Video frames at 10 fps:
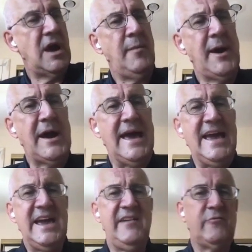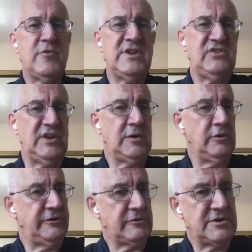About every
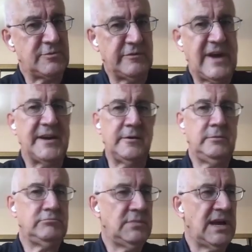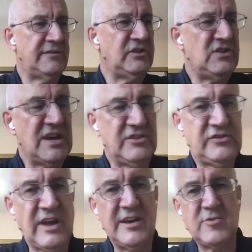single storage provider have a
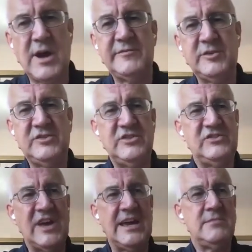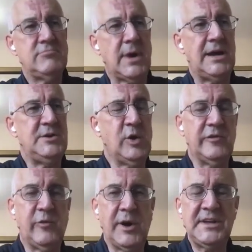CSI drivers these days. I know
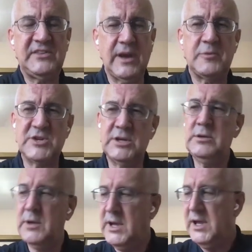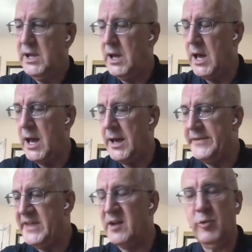of one exception
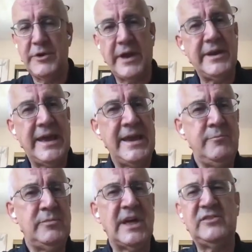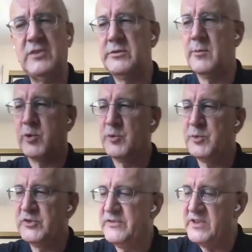that I will not name. That's not the
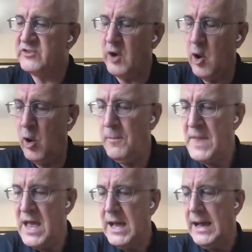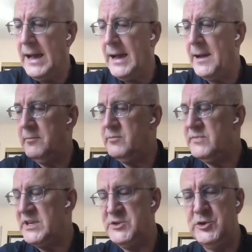purpose of this call.
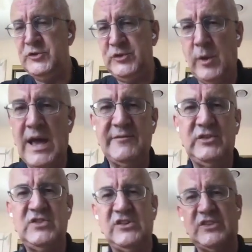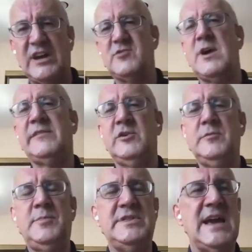They used to have a CSI
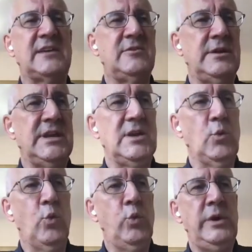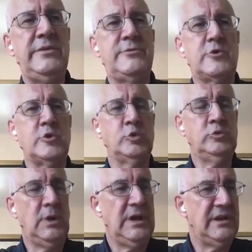driver, but they actually
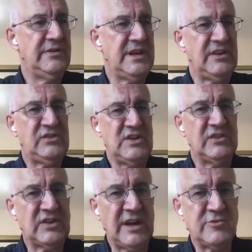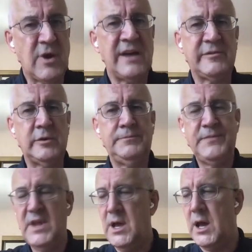withdrew their CSI driver
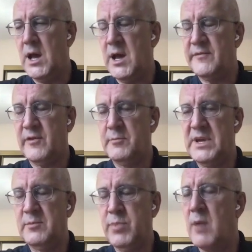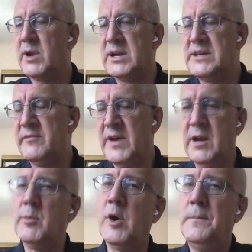from being publicly
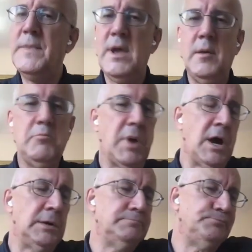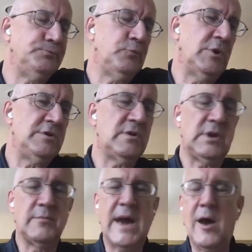available. But when you
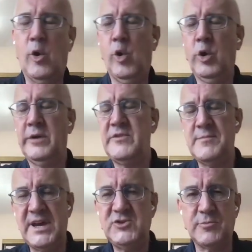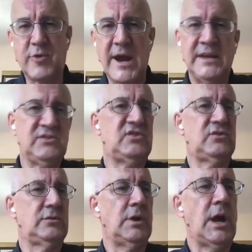think about all of the major brands,
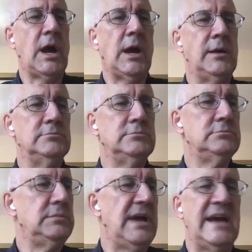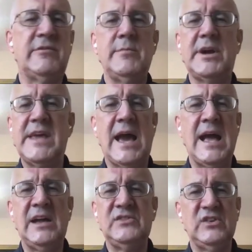everybody
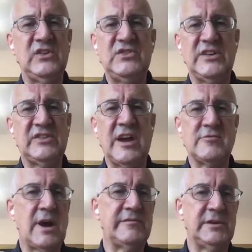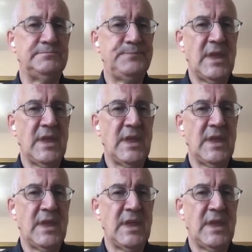has a CSI driver.